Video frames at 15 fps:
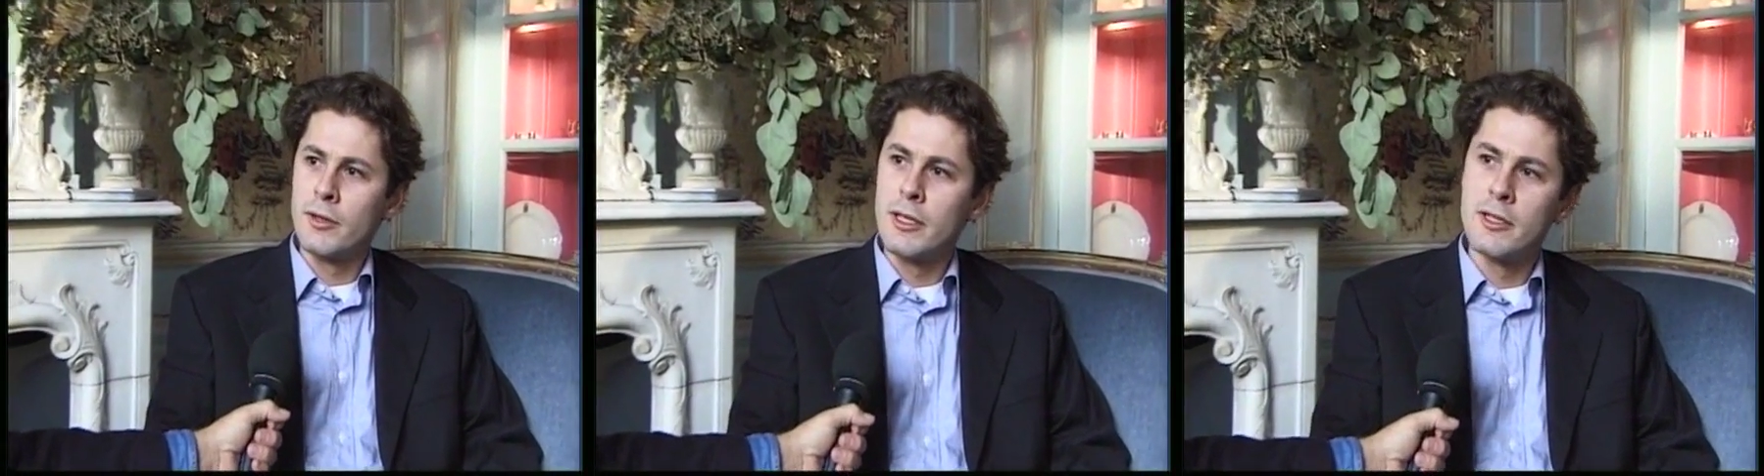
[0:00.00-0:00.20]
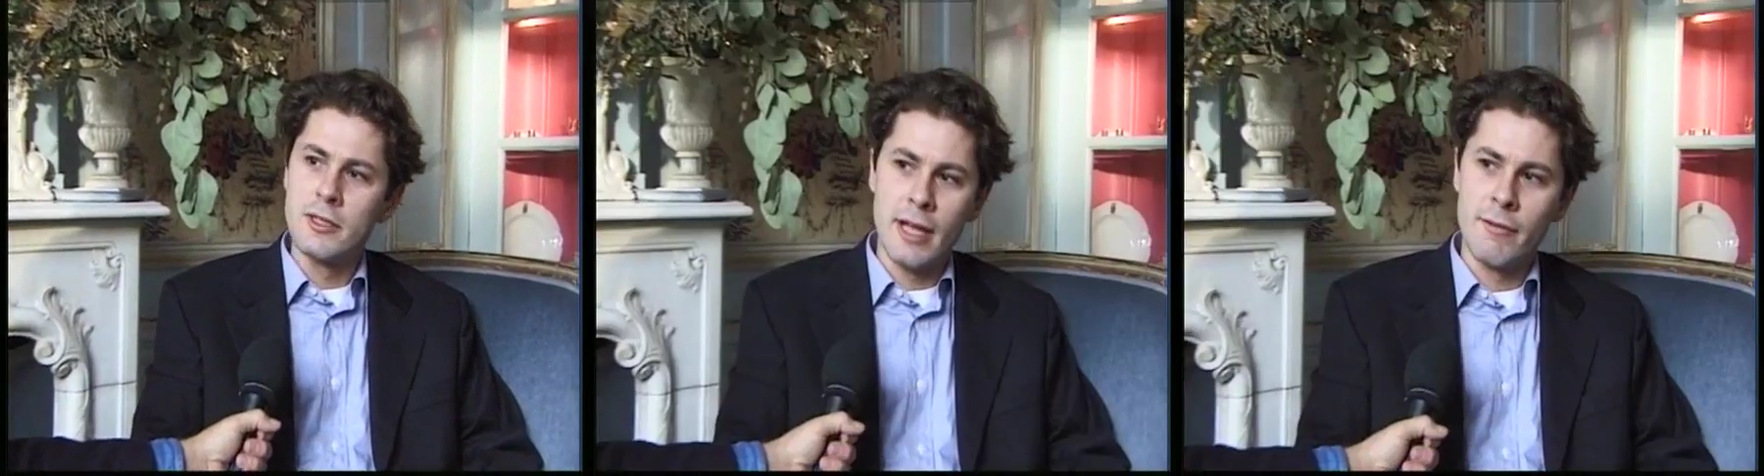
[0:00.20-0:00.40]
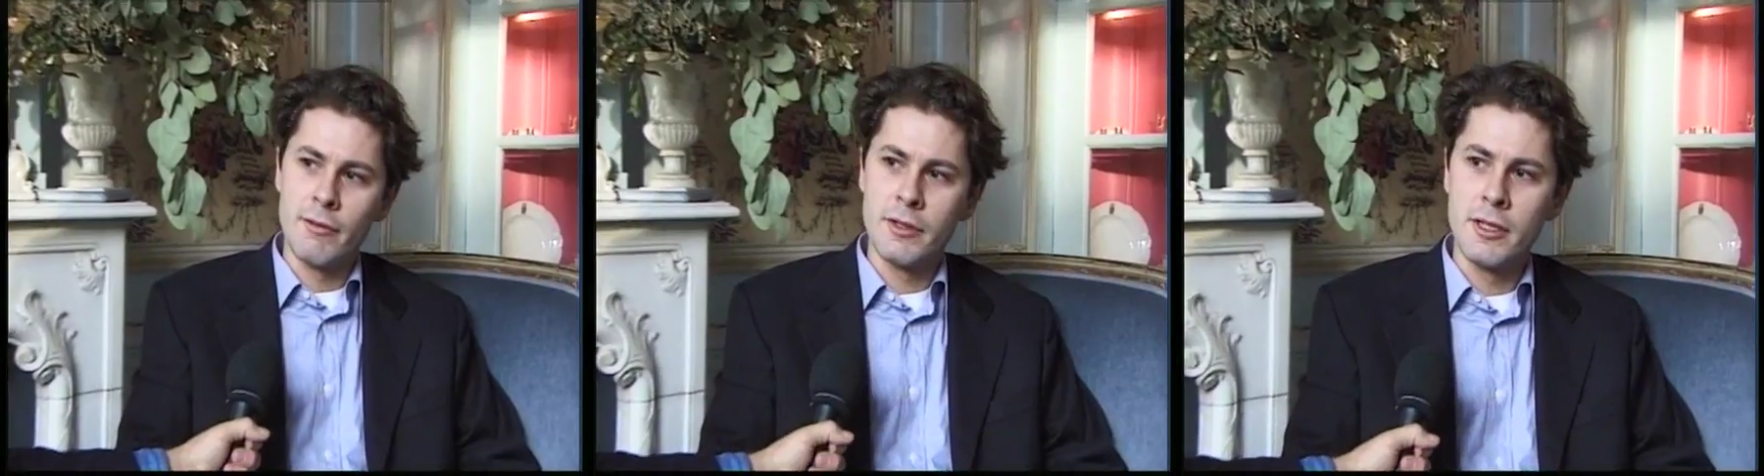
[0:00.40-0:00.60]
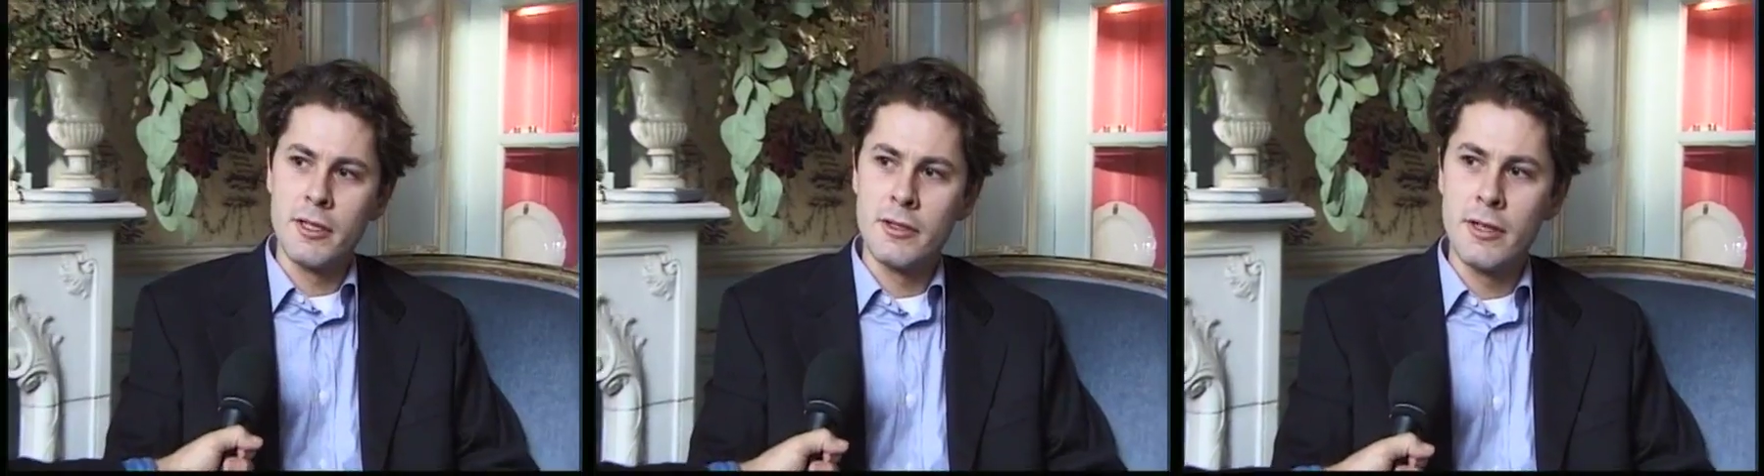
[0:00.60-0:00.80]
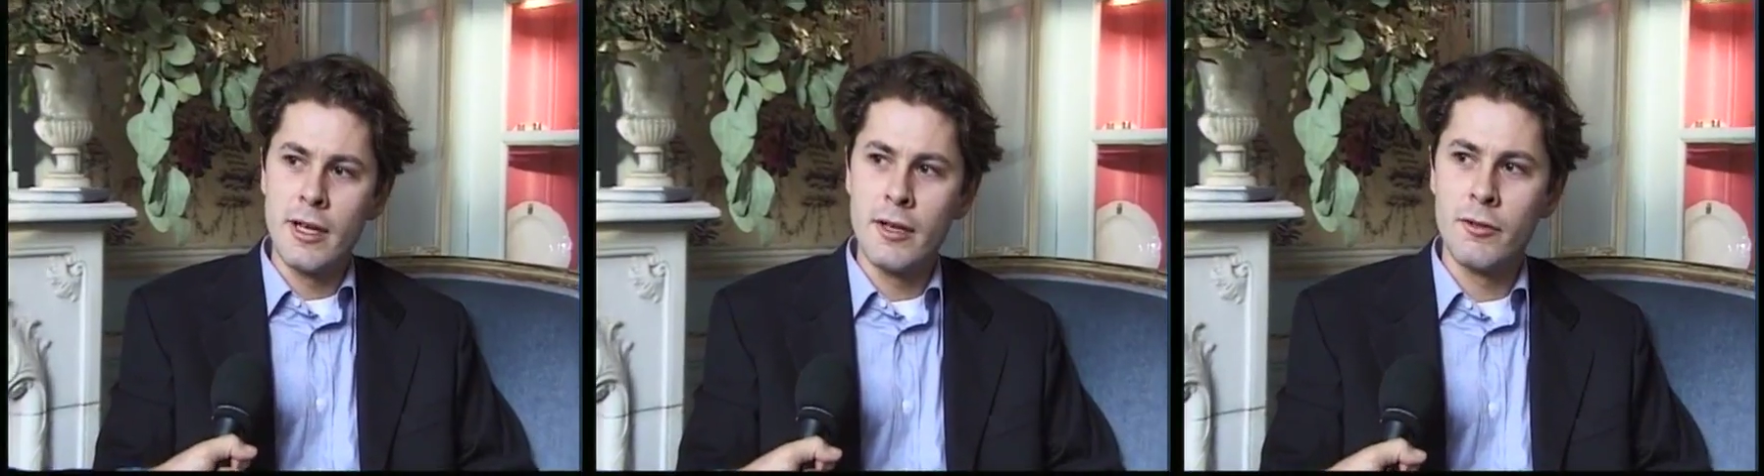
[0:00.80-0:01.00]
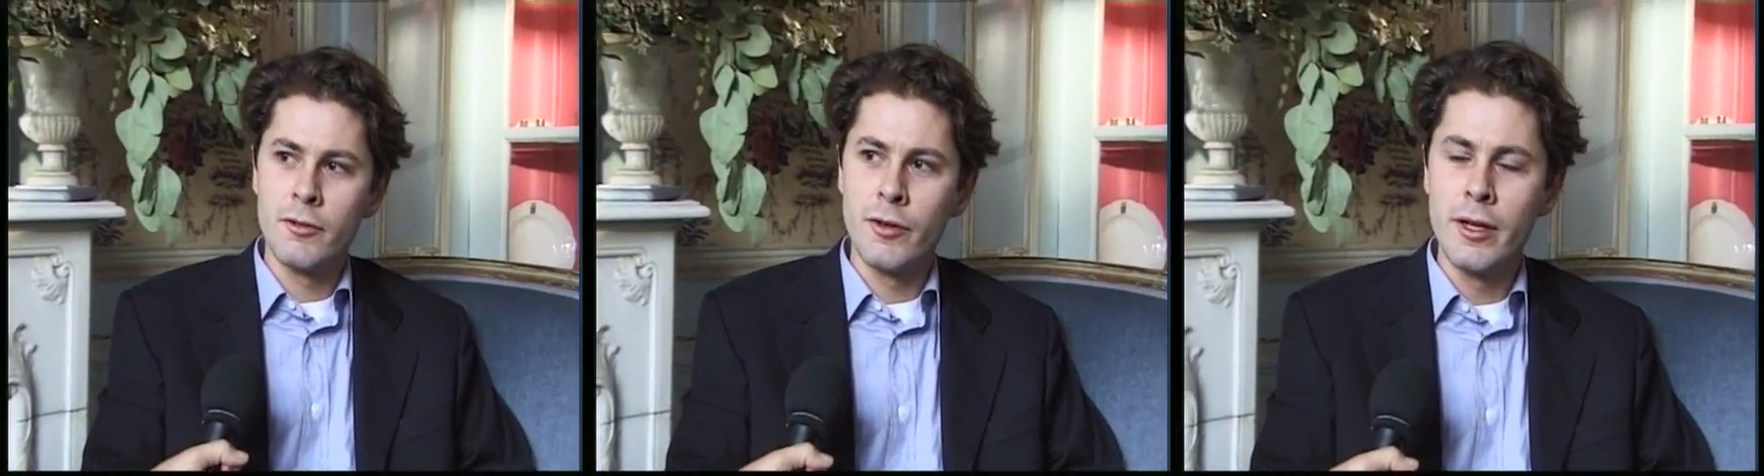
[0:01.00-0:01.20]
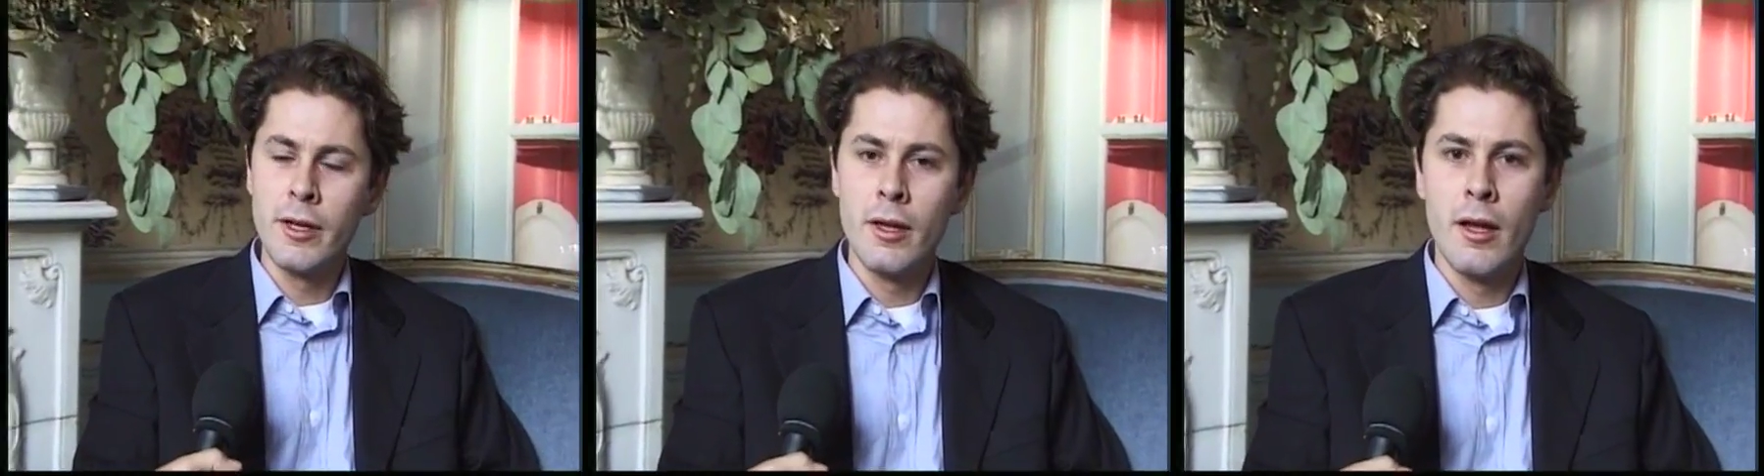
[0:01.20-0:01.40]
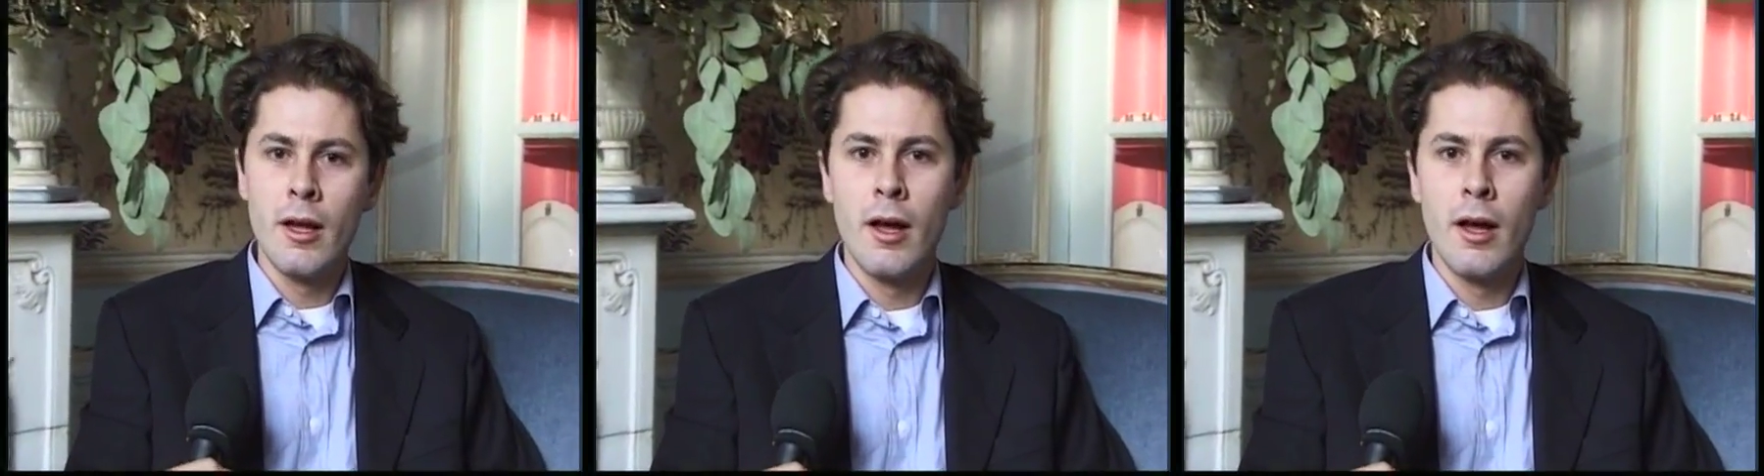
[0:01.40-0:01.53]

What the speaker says: in the 17th century.